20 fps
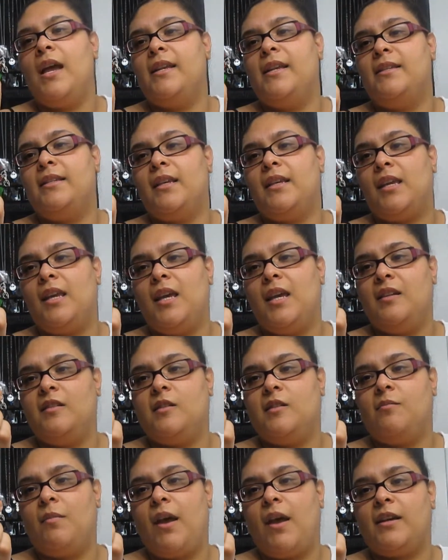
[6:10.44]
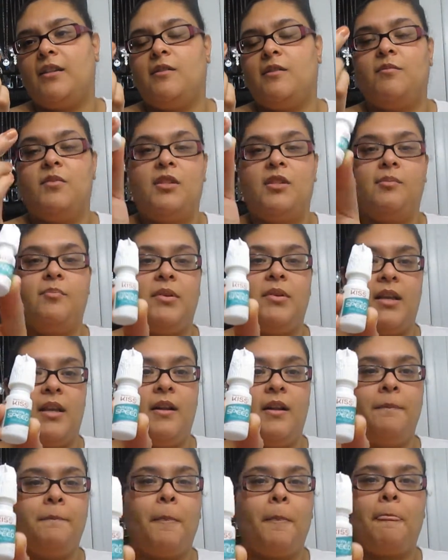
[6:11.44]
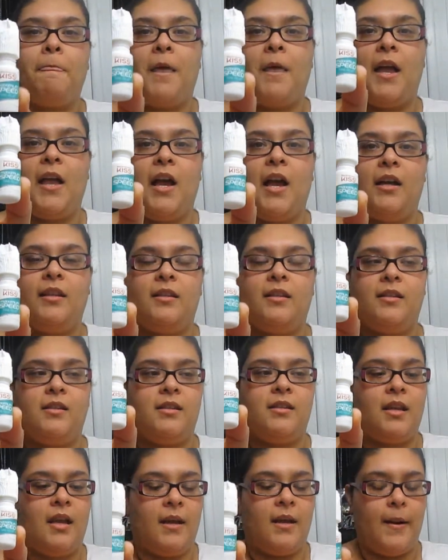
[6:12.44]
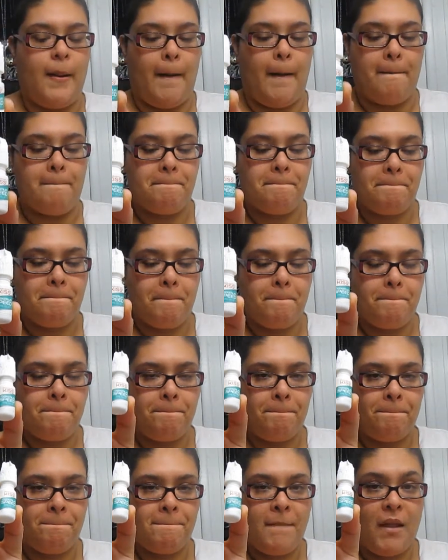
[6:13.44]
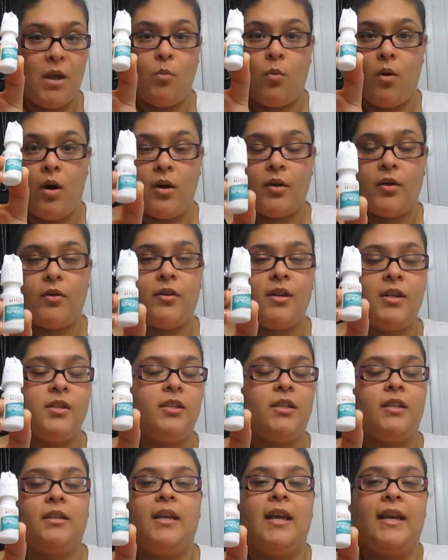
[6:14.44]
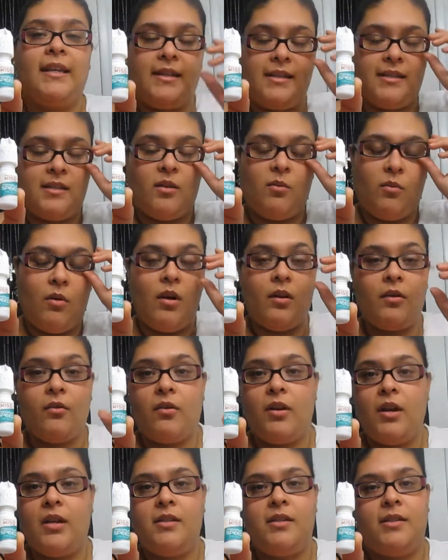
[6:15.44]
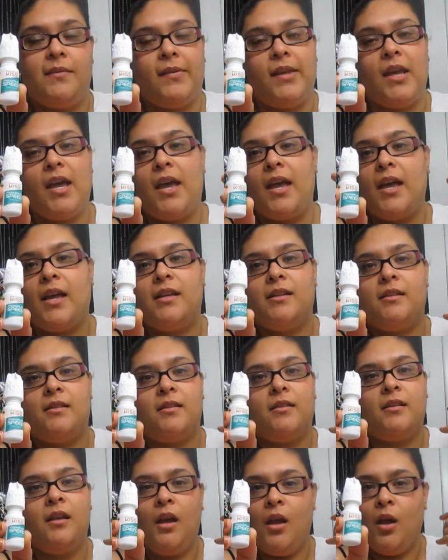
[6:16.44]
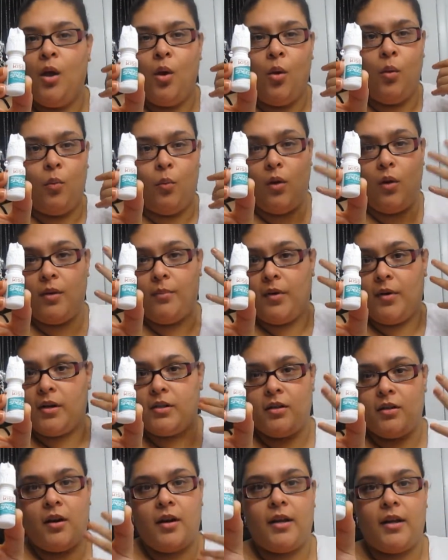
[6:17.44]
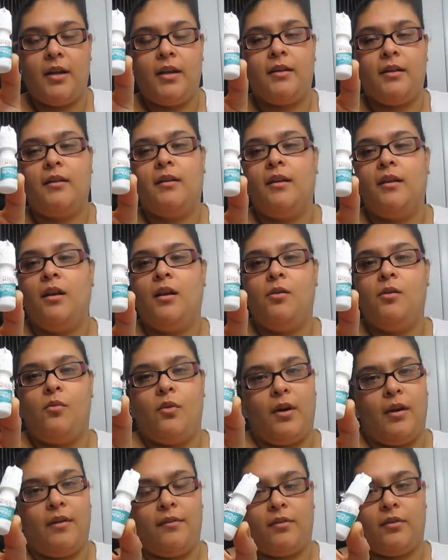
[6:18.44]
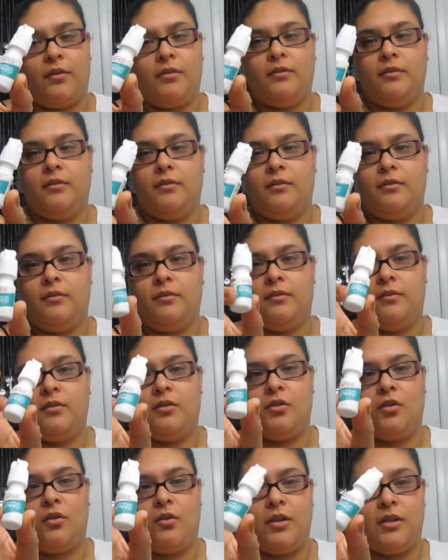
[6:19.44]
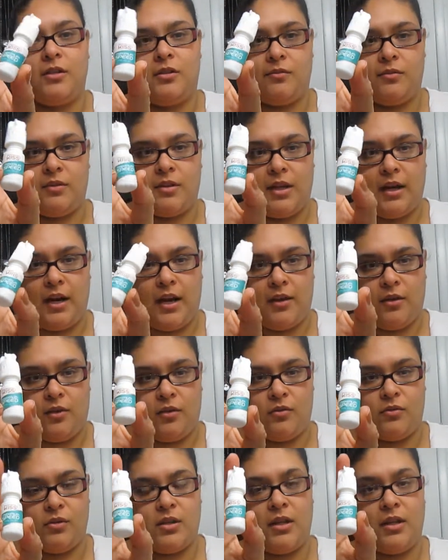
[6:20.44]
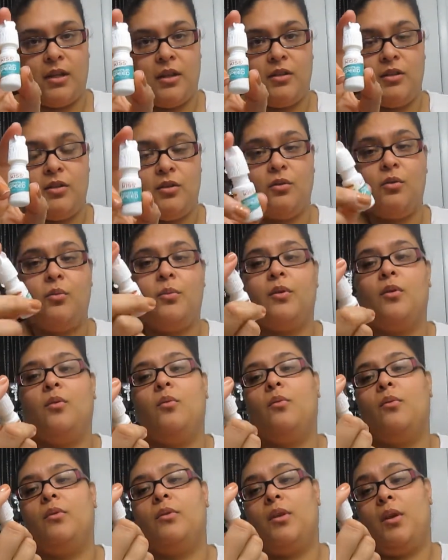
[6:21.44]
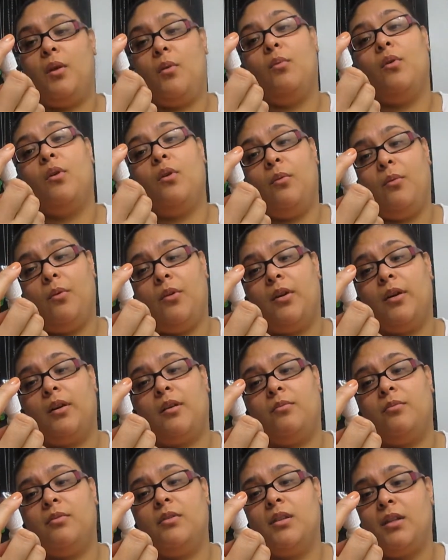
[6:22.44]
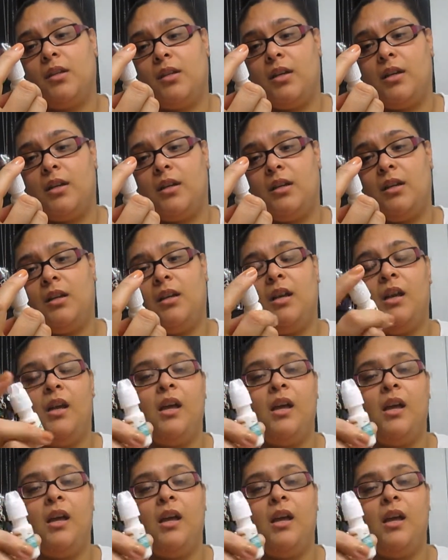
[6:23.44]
It's the Kiss Maximum Speed. I got this at Walgreens. You can get this at Walgreens, CVS, Walmart, Target, whatever. So this one's that I use, and they will work really good.